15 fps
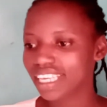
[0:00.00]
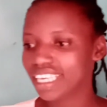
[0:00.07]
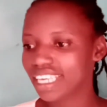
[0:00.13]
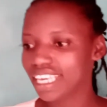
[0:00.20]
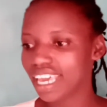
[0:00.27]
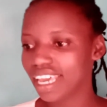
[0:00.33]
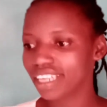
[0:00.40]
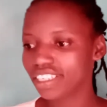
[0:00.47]

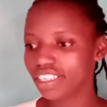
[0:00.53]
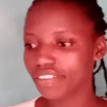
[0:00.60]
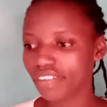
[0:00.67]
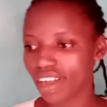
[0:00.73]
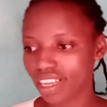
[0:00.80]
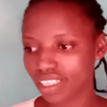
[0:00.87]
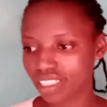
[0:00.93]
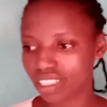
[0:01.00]

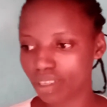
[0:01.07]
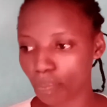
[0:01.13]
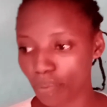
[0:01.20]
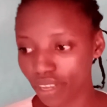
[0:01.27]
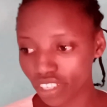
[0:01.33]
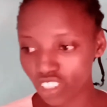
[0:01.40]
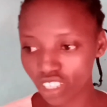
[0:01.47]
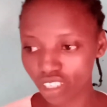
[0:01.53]
caregivers, the
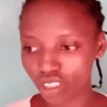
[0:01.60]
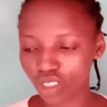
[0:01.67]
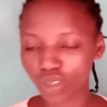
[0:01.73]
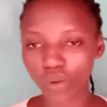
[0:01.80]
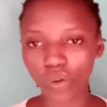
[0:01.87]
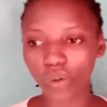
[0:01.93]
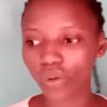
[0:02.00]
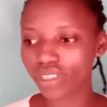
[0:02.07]

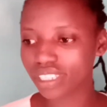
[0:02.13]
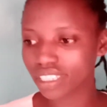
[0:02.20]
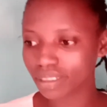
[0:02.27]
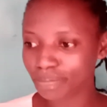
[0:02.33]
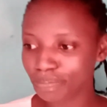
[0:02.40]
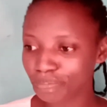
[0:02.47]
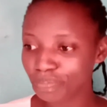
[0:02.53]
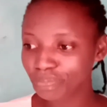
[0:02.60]
patients, or the